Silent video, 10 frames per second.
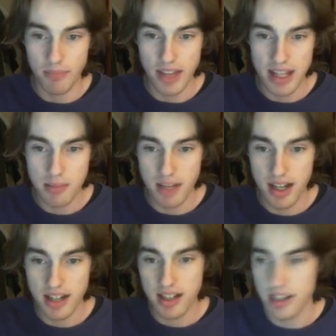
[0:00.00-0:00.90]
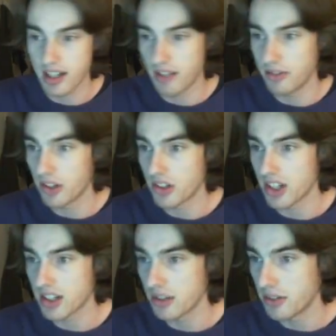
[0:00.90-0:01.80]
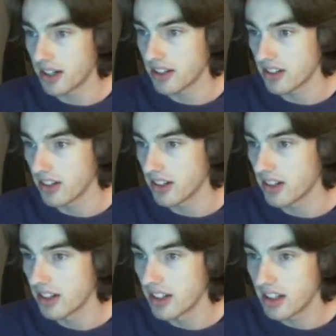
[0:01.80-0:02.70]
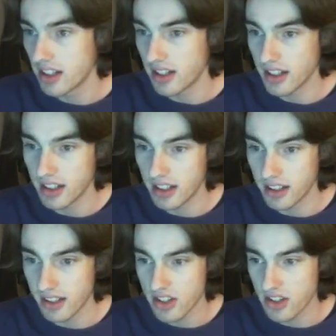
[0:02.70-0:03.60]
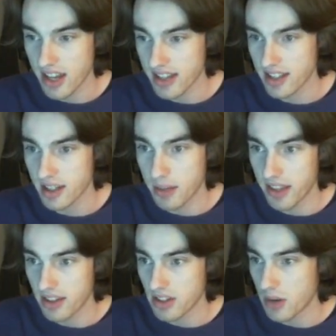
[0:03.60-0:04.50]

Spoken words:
That's my kind of logic so far, so let's just guess in somewhere that's